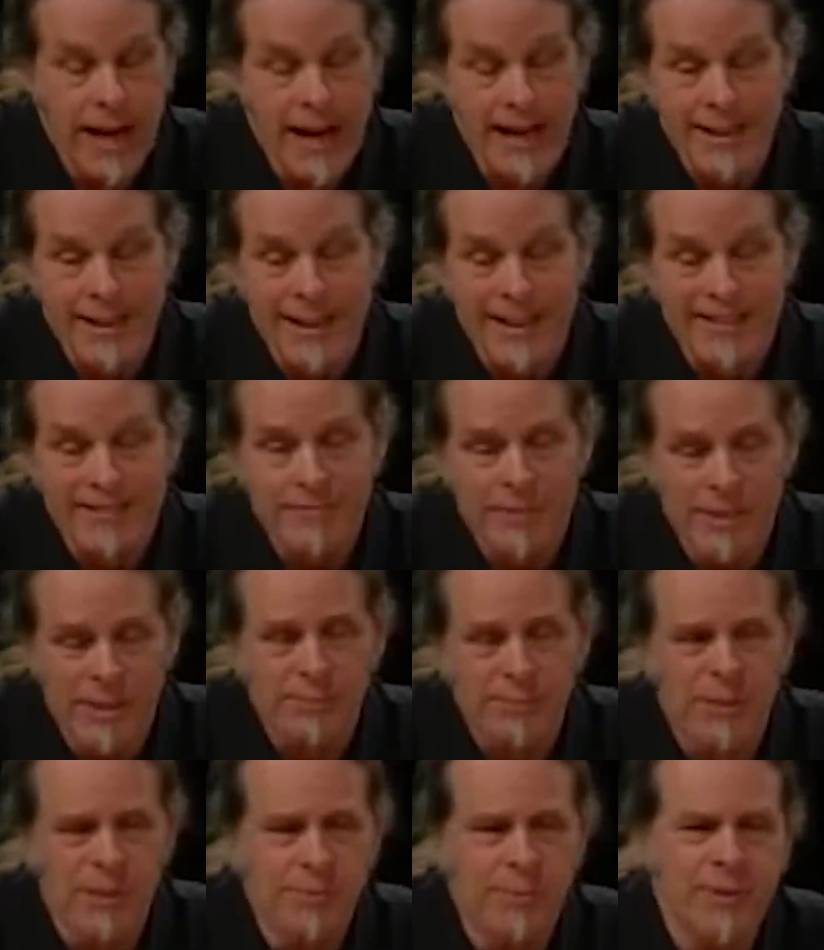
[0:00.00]
God
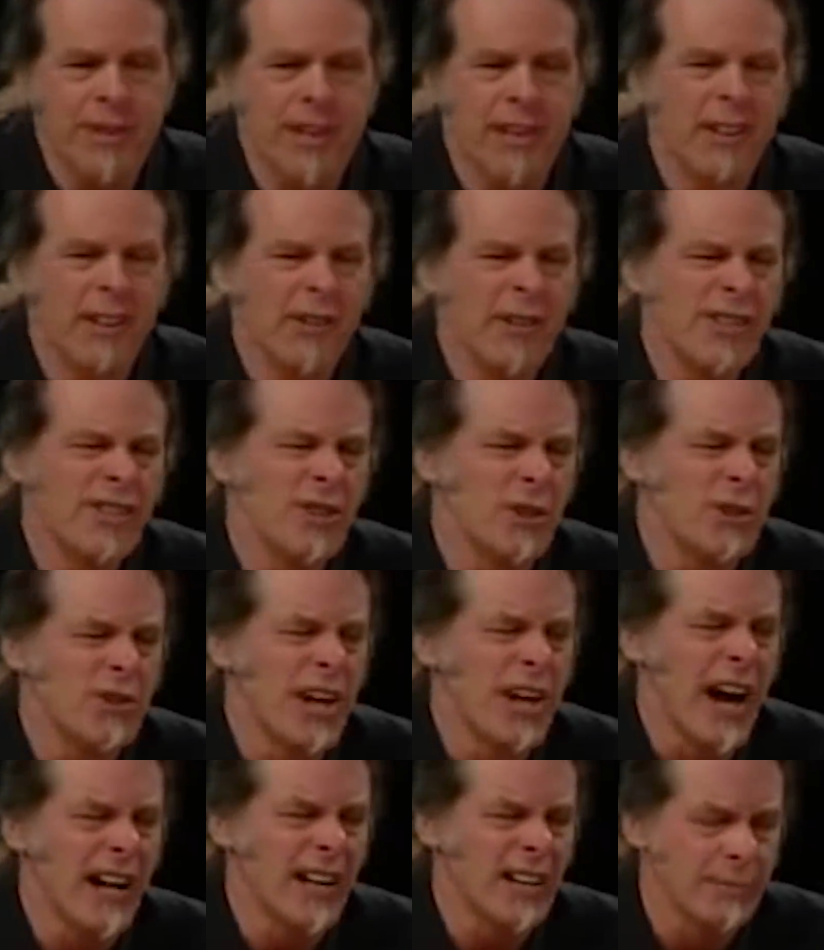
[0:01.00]
gave, let's, let's pretend there is
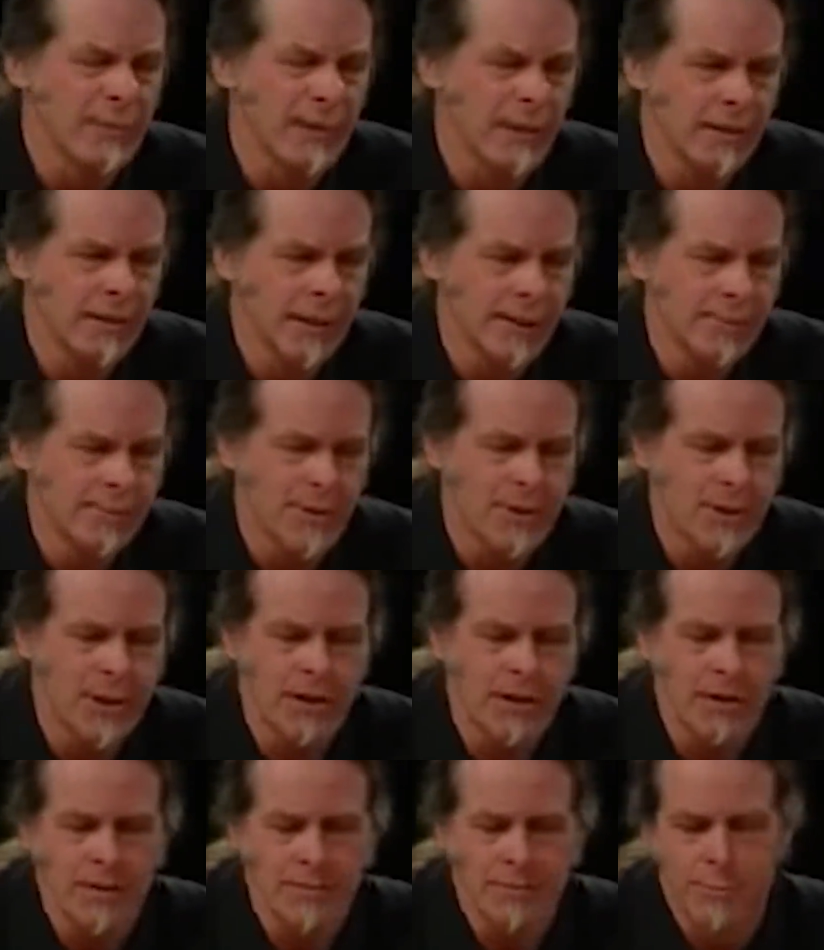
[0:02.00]
no document. Let's
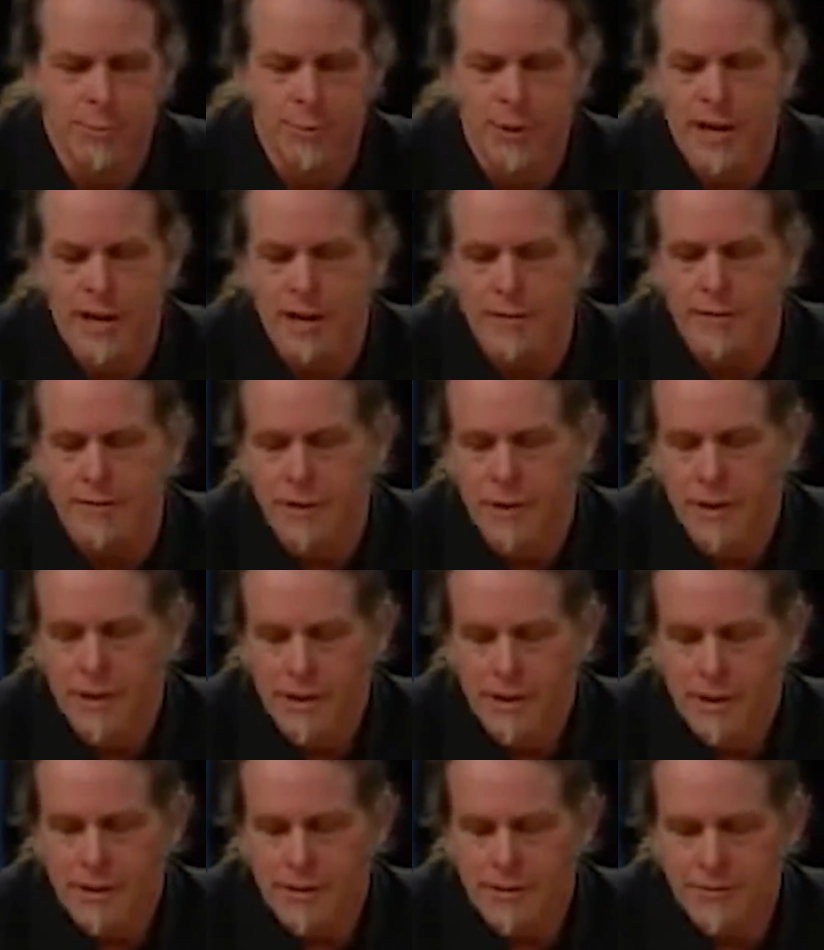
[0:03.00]
pretend brave
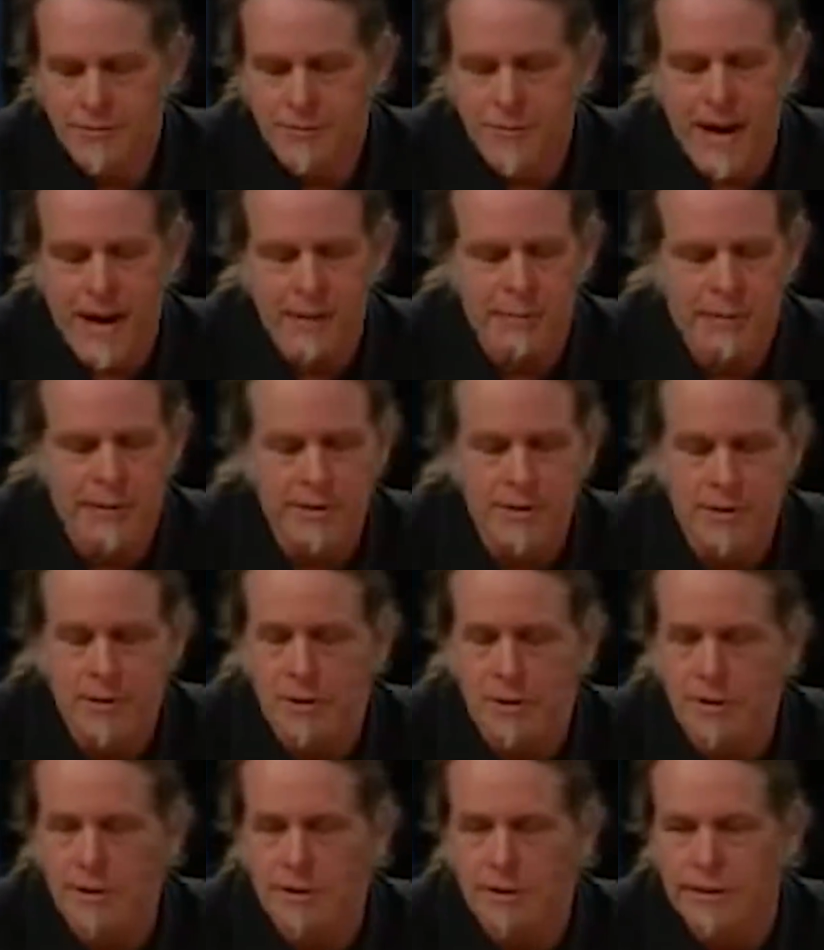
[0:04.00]

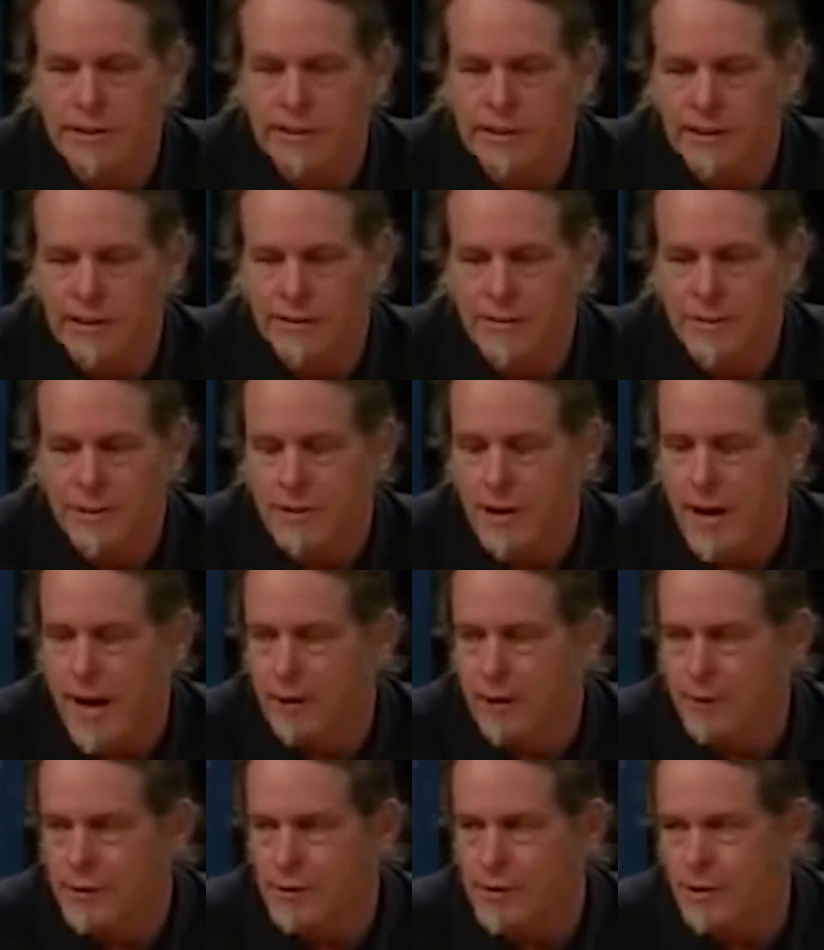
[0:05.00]
families didn't leave the
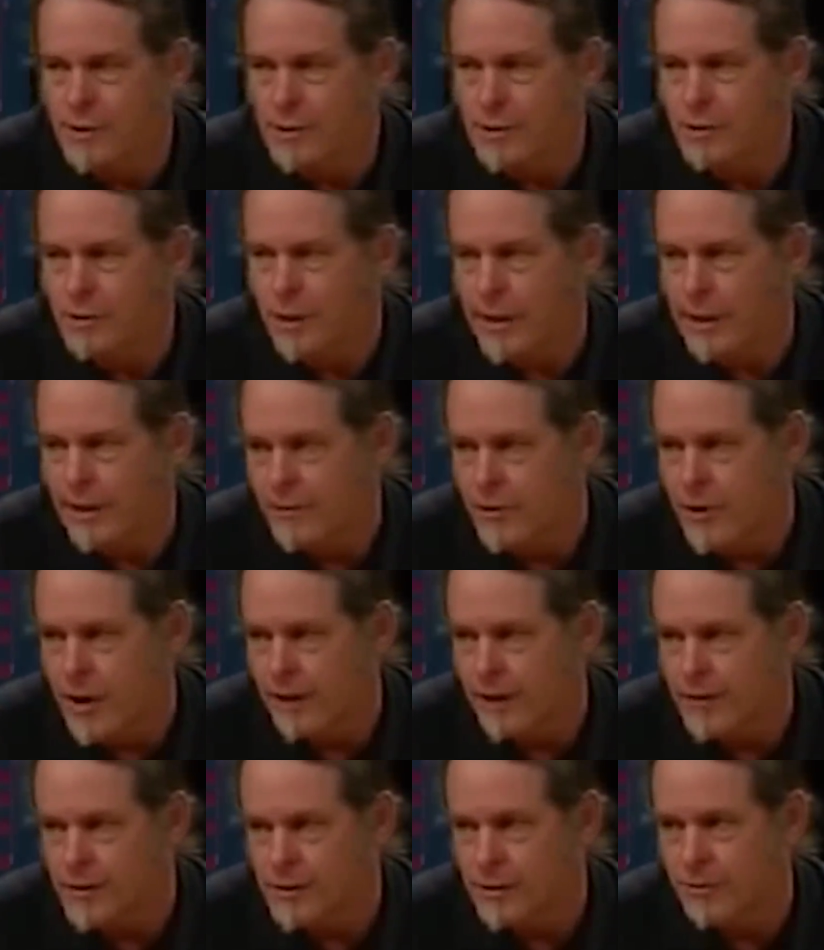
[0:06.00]
tyrants and the
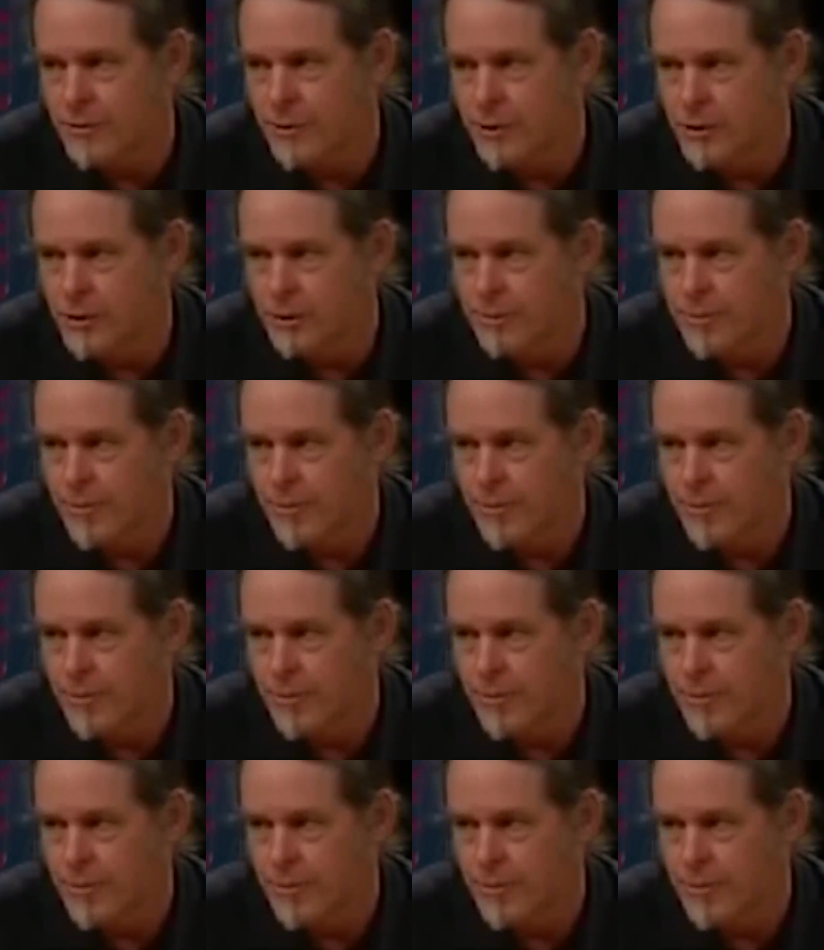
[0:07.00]
slave drivers of